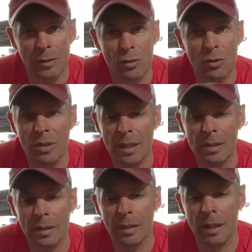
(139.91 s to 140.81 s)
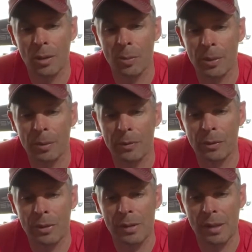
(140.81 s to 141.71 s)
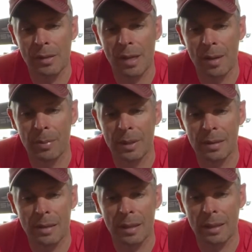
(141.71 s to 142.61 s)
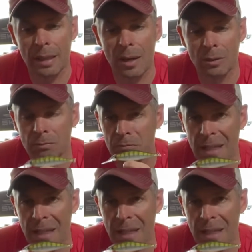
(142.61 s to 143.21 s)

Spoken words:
As soon as I start on opener before the sun's up and it's dark out,